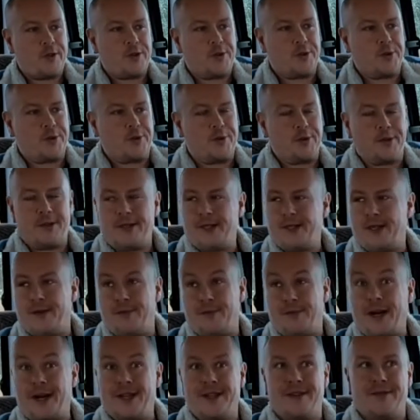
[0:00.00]
So
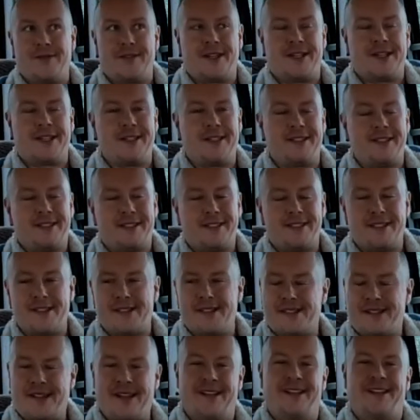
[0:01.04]
I'm back in the van.
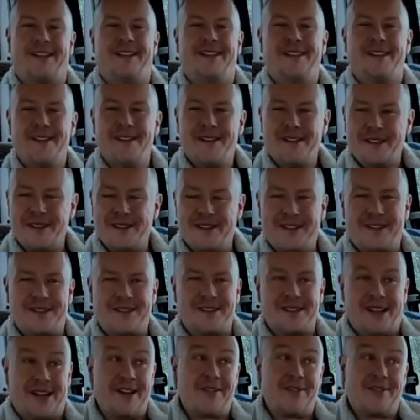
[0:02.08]
This
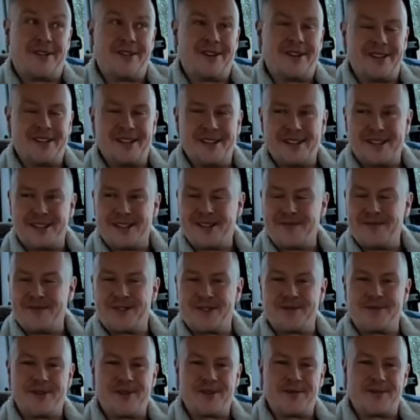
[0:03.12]
ironically, this
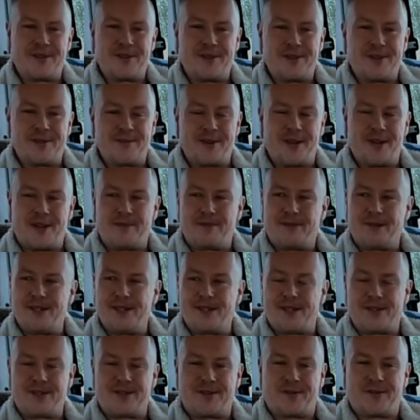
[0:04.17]
seems to be one of the better
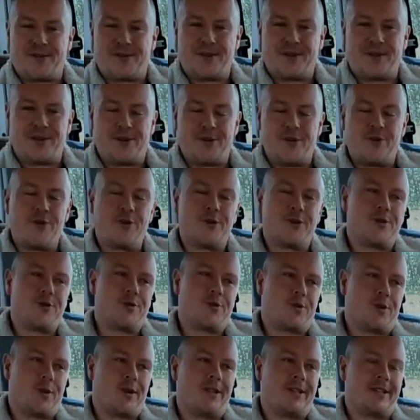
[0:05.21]
places for audio
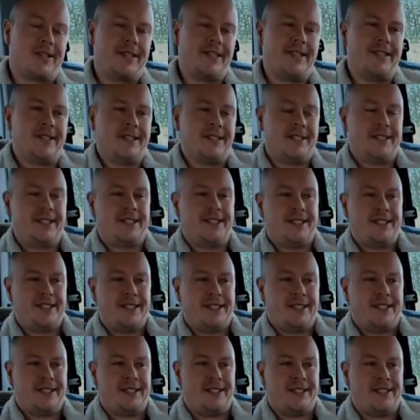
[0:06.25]
quality.
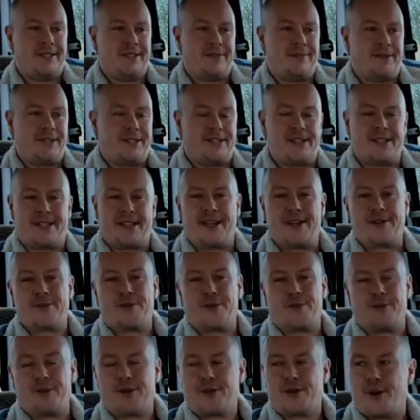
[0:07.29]
I did get a
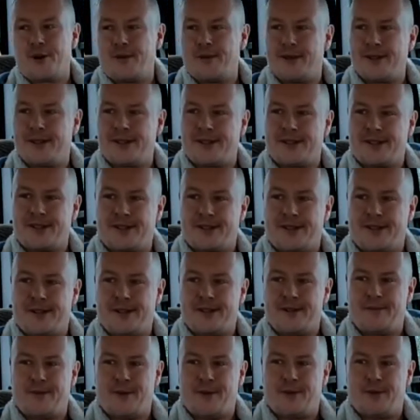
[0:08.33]
couple of comments
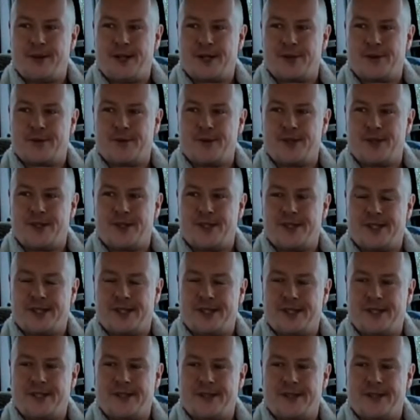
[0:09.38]
about last week's